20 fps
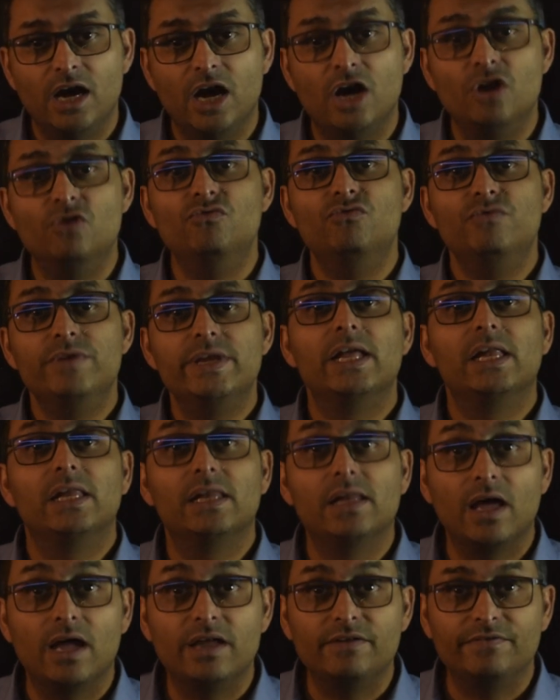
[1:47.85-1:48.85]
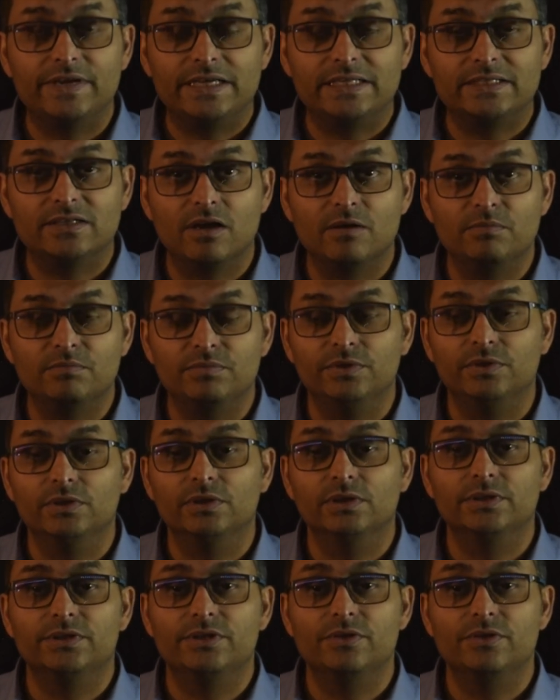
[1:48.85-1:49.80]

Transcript: a real life example,